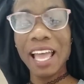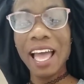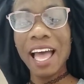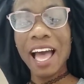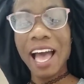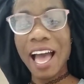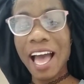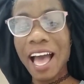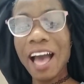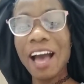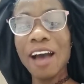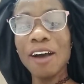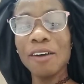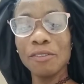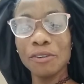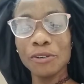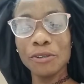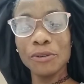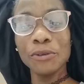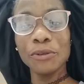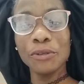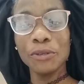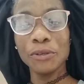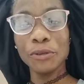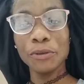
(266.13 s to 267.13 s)
How
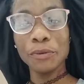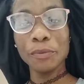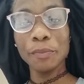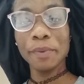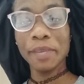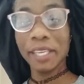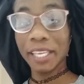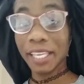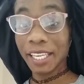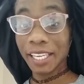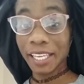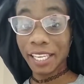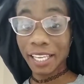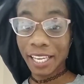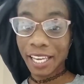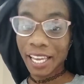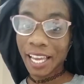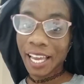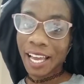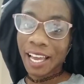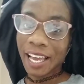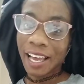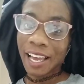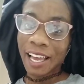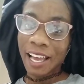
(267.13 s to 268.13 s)
do you pee?
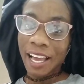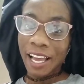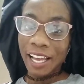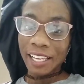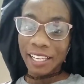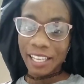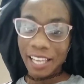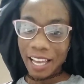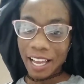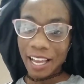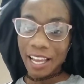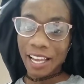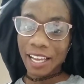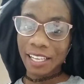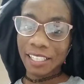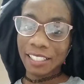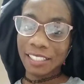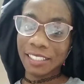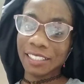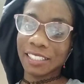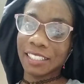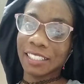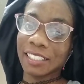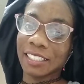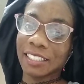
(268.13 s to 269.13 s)

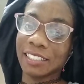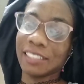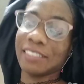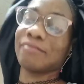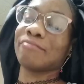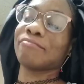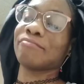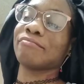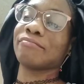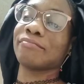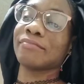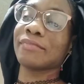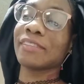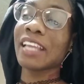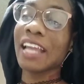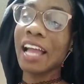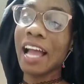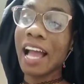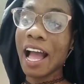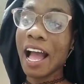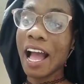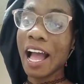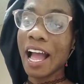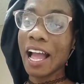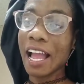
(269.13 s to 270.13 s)
Guys,
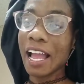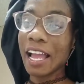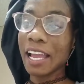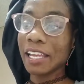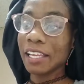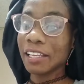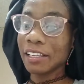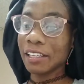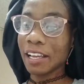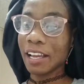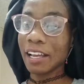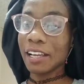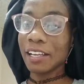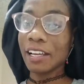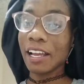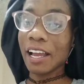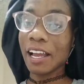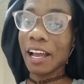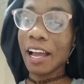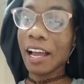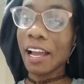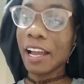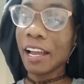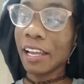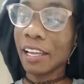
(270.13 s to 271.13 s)
I
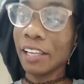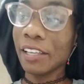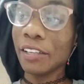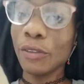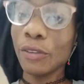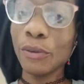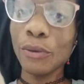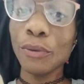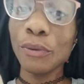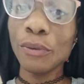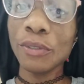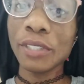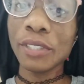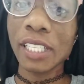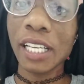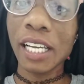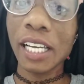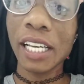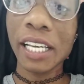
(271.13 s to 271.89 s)
I use a